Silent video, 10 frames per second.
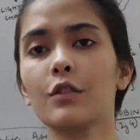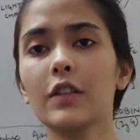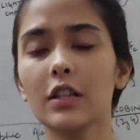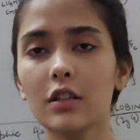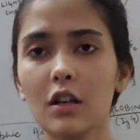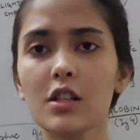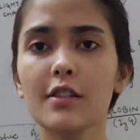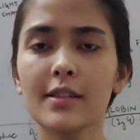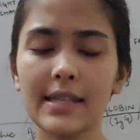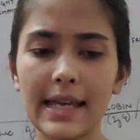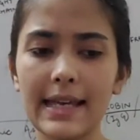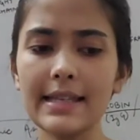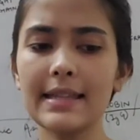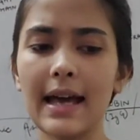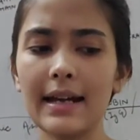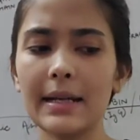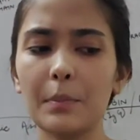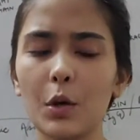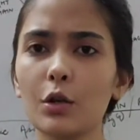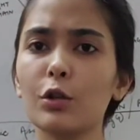So we can also say that
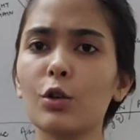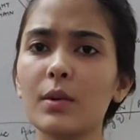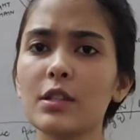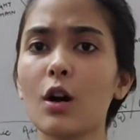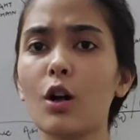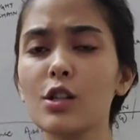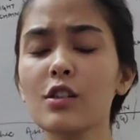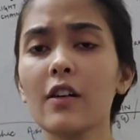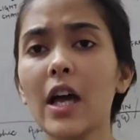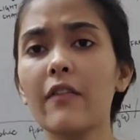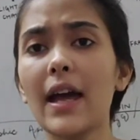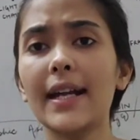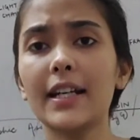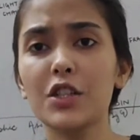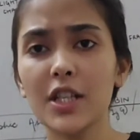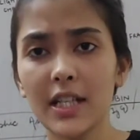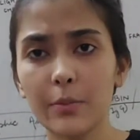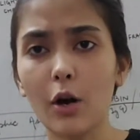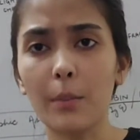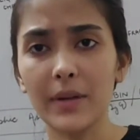immunoglobulins also have
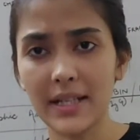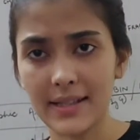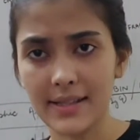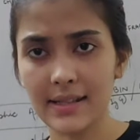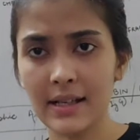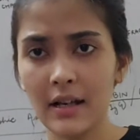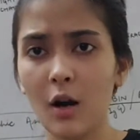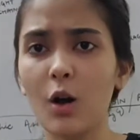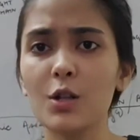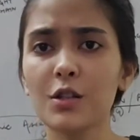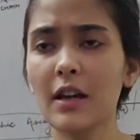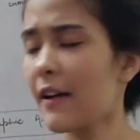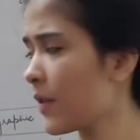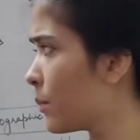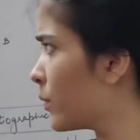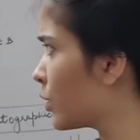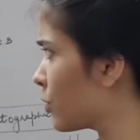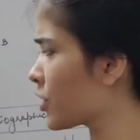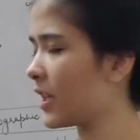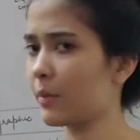antigenic properties, also have
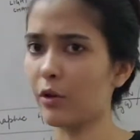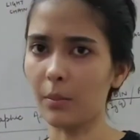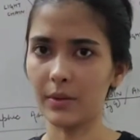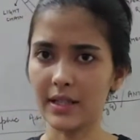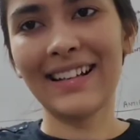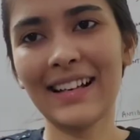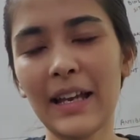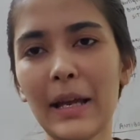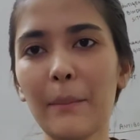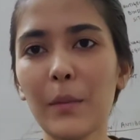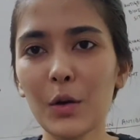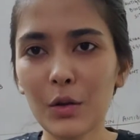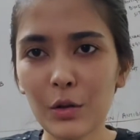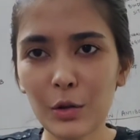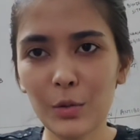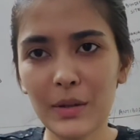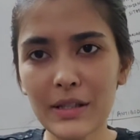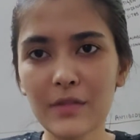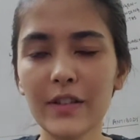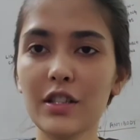immunogenic properties.
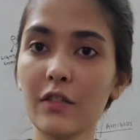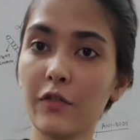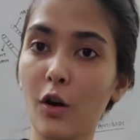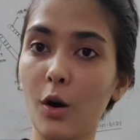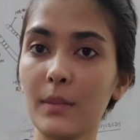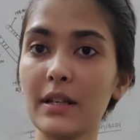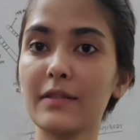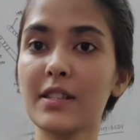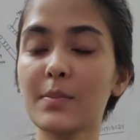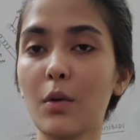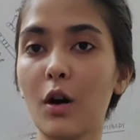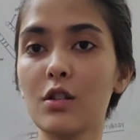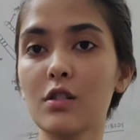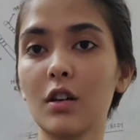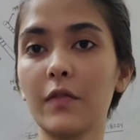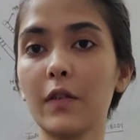Immunoglobulins which are formed in response